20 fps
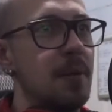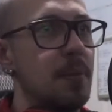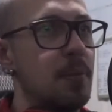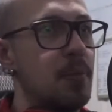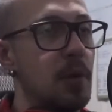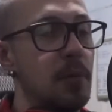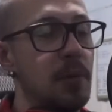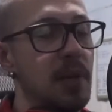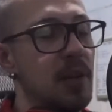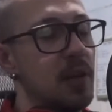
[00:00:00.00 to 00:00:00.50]

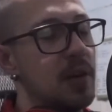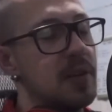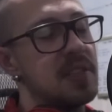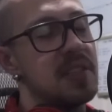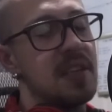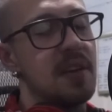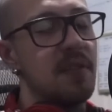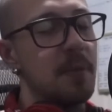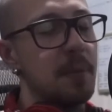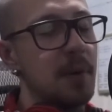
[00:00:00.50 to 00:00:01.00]
Probably a lot of
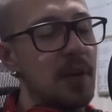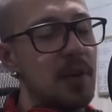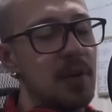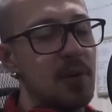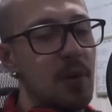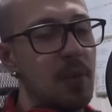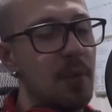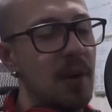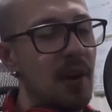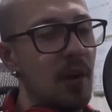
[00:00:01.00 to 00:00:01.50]
stuff I'm going to
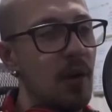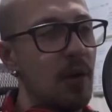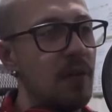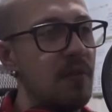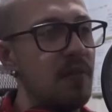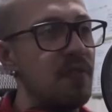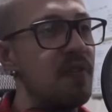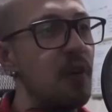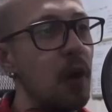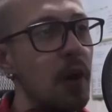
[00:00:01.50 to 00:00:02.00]
do on my
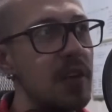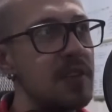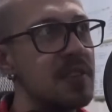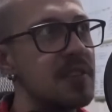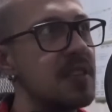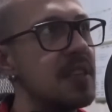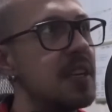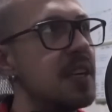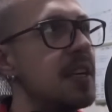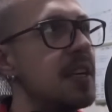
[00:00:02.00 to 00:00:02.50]
own first